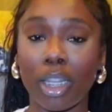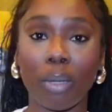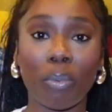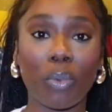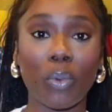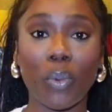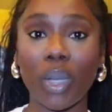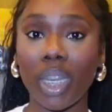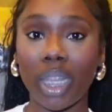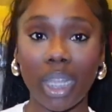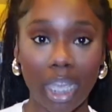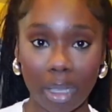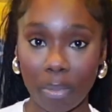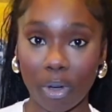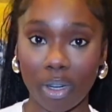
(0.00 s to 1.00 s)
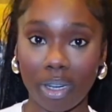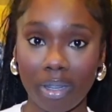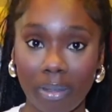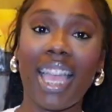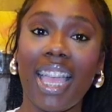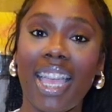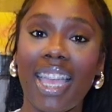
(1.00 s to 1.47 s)
up quitting Kmart
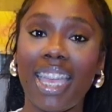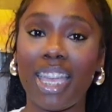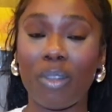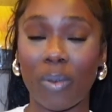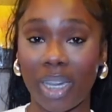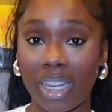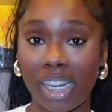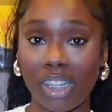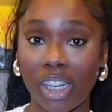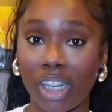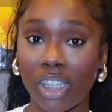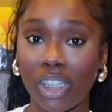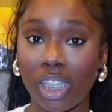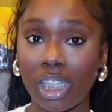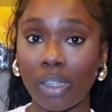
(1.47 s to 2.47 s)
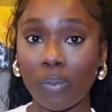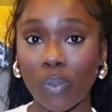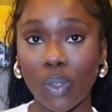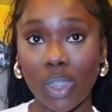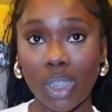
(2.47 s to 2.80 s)
and working at Chuck E. Cheese full